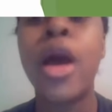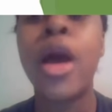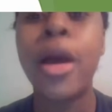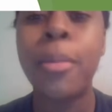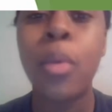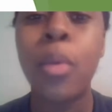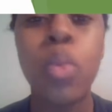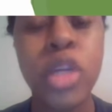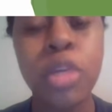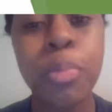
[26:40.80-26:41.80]
You're
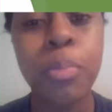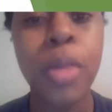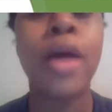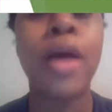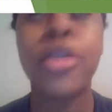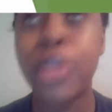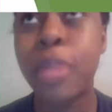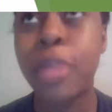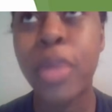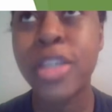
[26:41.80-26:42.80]

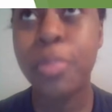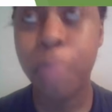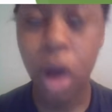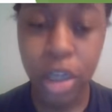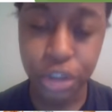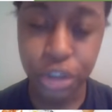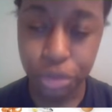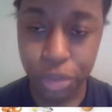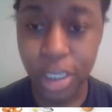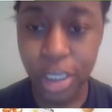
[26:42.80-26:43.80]
going to press pause to
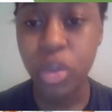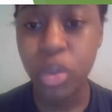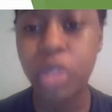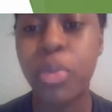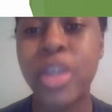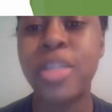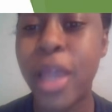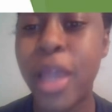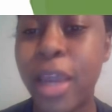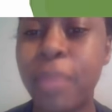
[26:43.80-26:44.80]
do this, and when you press
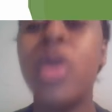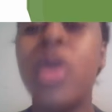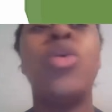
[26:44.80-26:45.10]
play,